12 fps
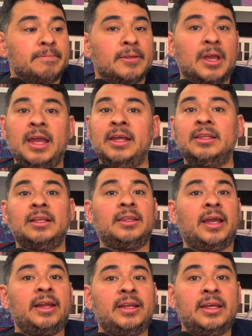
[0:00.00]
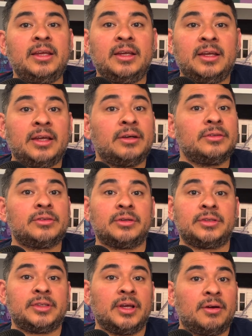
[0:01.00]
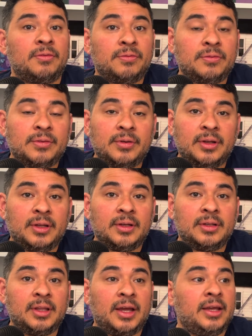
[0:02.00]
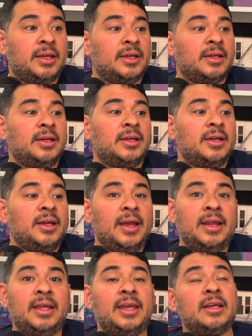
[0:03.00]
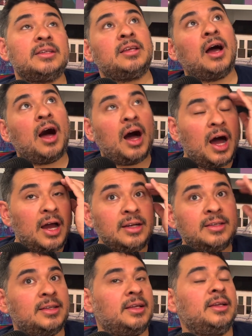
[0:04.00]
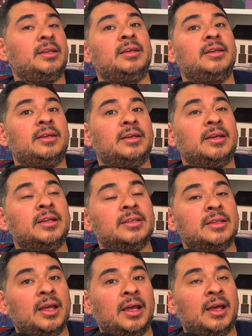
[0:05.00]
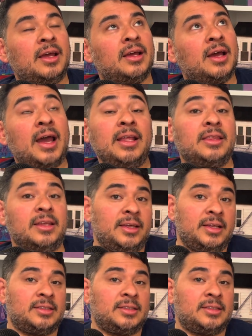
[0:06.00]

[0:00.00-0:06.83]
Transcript: and the lady kills herself, like, and he is haunted, and I think he's